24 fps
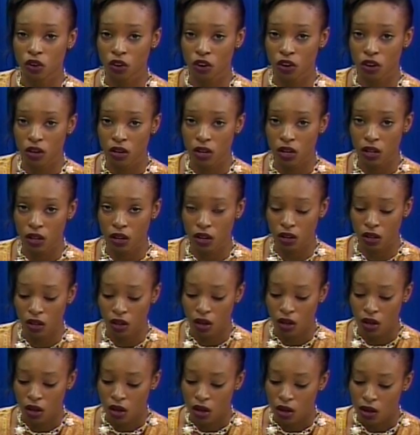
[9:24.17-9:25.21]
Colonel
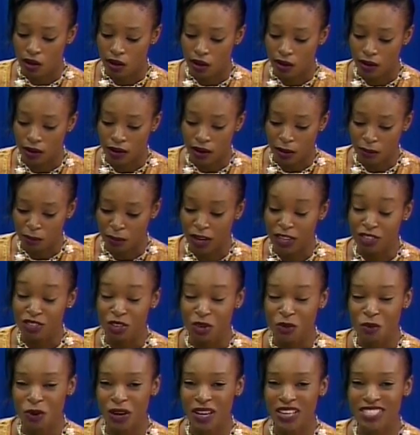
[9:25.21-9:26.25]

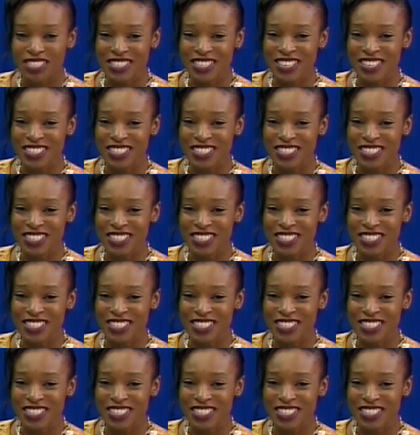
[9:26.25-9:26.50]
Patrick West.